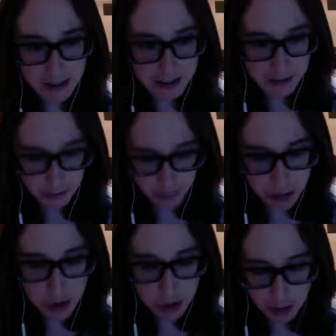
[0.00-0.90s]
was the
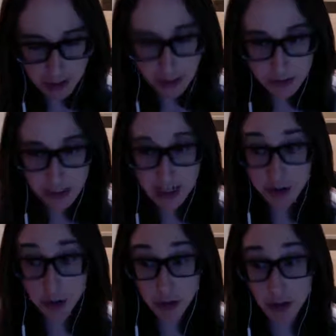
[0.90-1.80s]
drug use kind of a
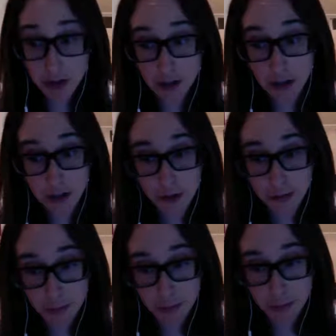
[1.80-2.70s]
longer term
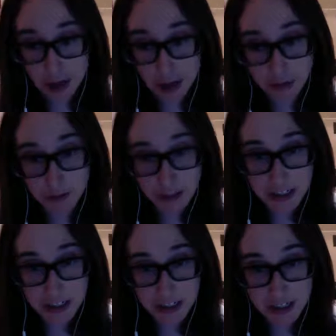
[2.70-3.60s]
problem for
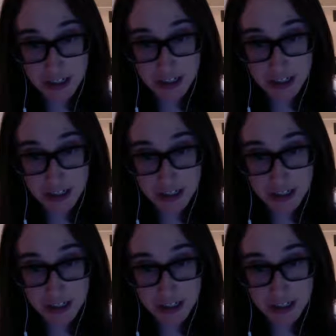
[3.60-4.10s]
these soldiers?